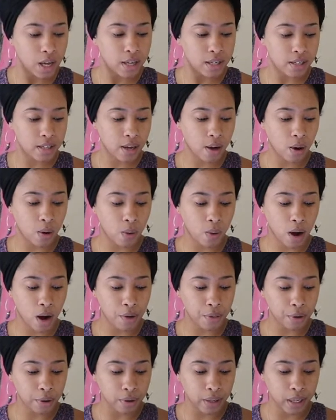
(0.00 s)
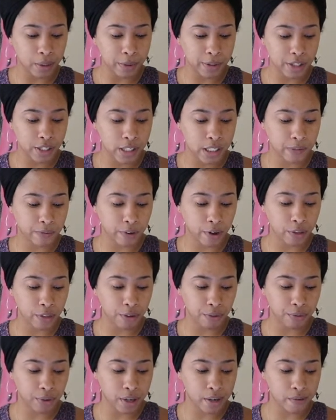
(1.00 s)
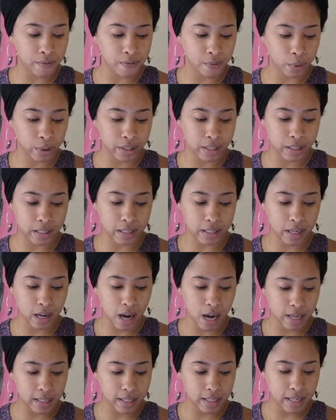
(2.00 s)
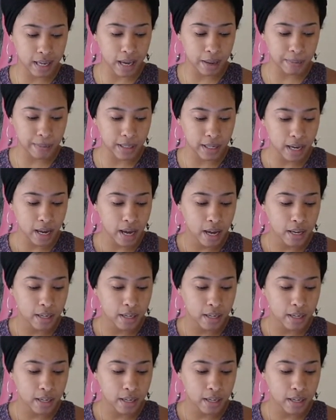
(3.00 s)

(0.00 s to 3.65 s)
So other languages further reinforce this concept.